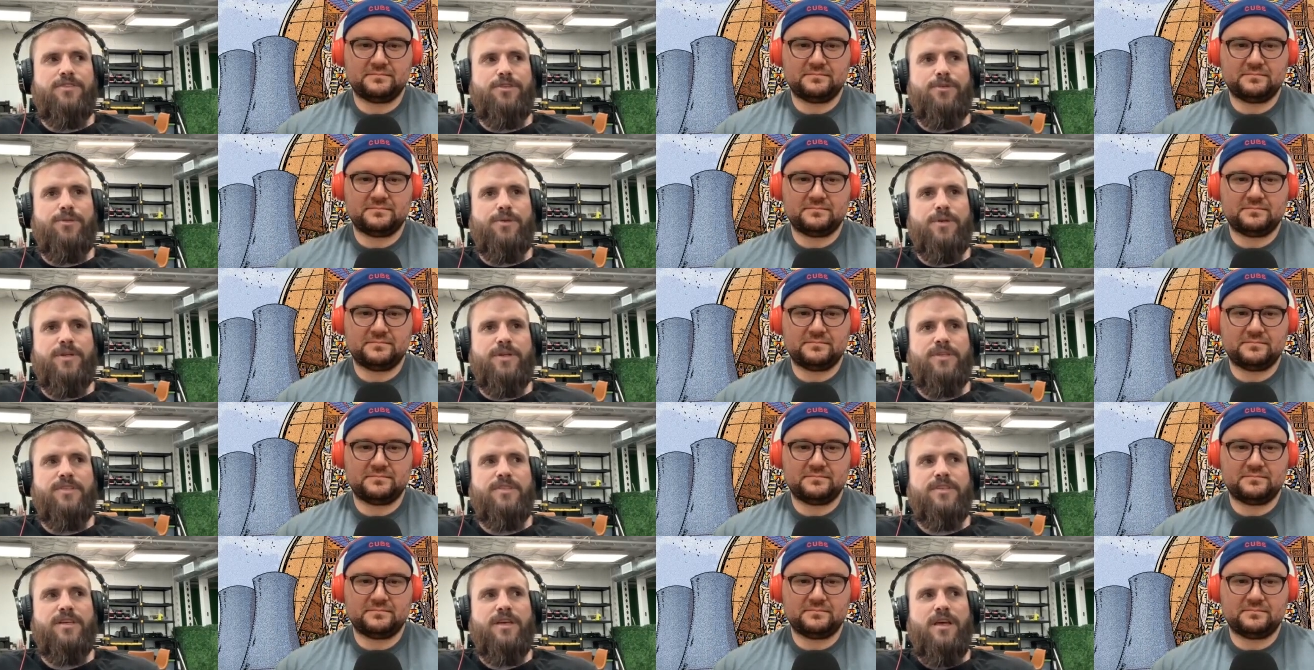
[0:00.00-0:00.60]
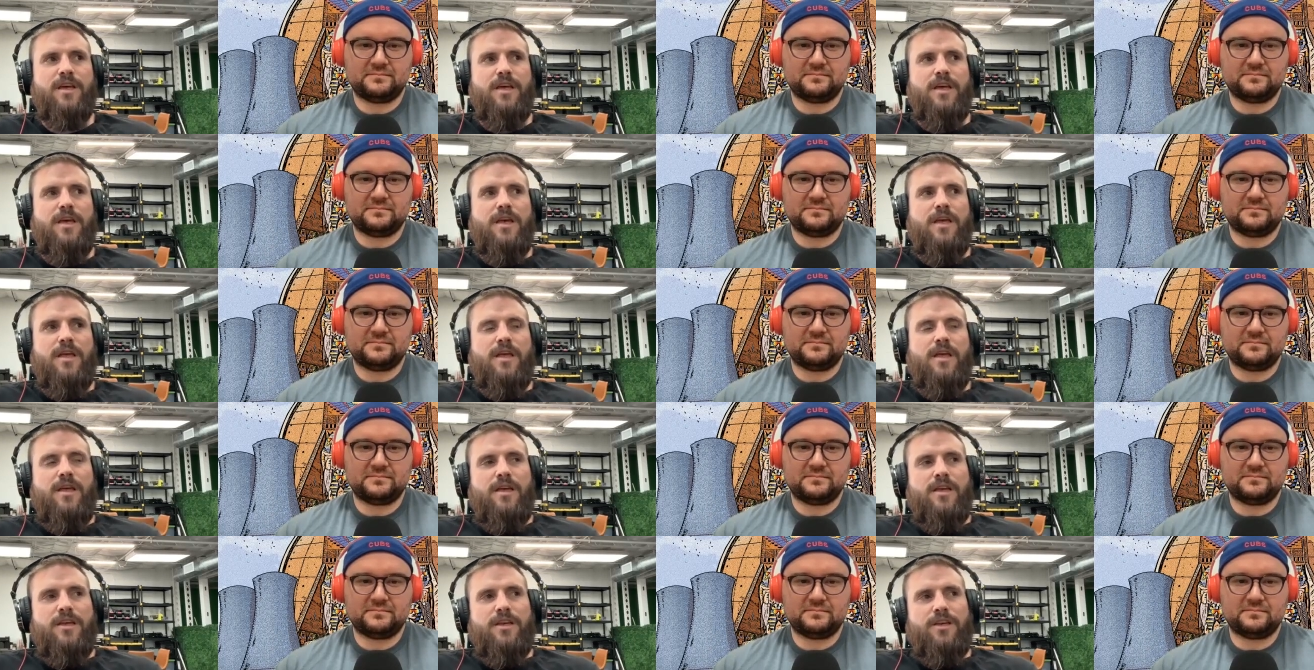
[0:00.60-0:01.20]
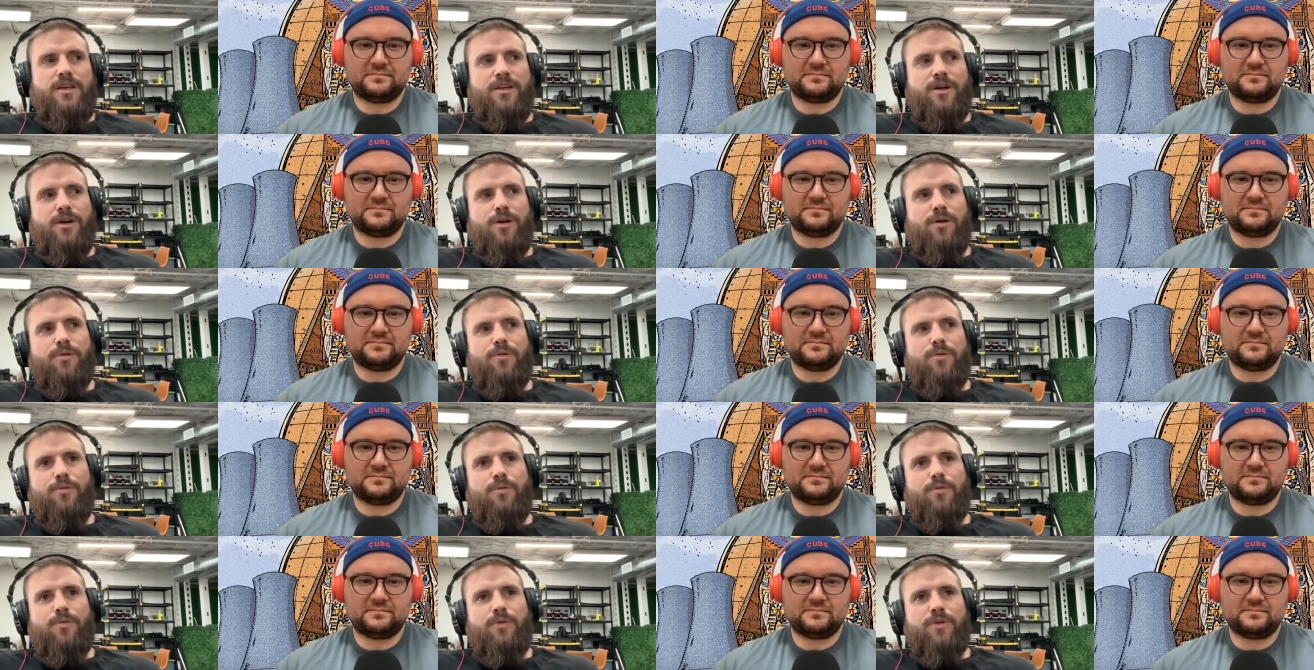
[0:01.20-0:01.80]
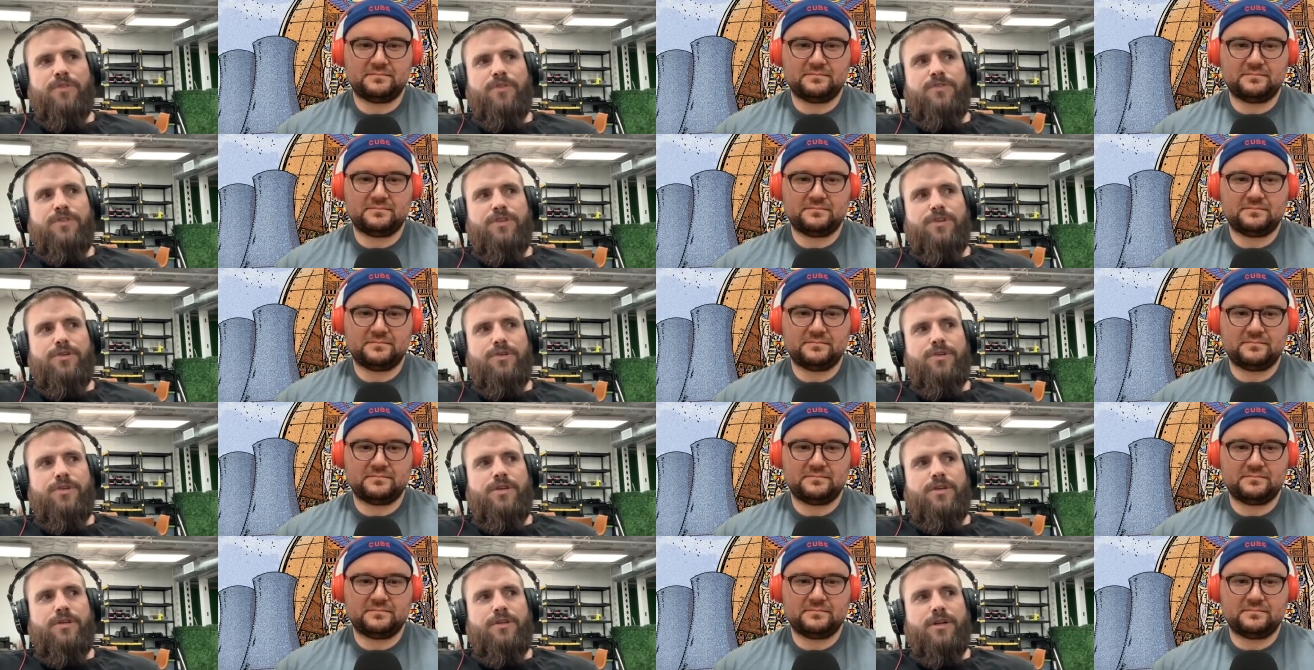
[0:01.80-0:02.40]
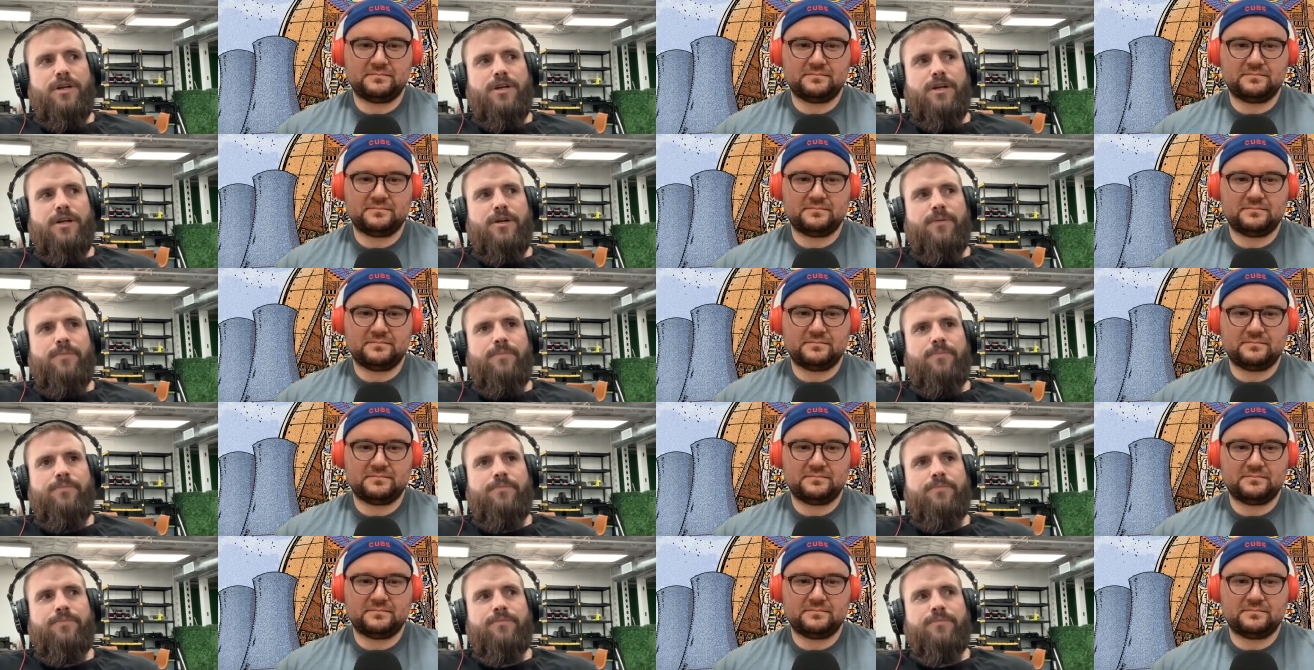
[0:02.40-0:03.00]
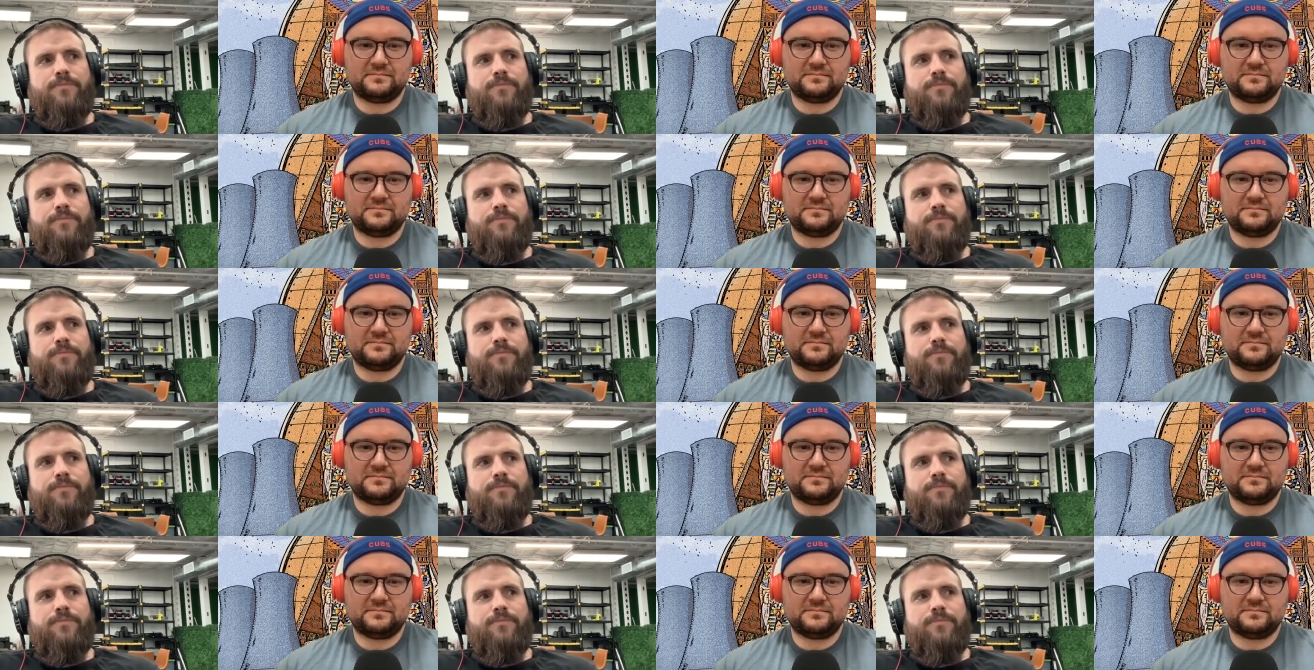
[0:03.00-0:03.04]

Speaker 1: too is you know, with nuclear,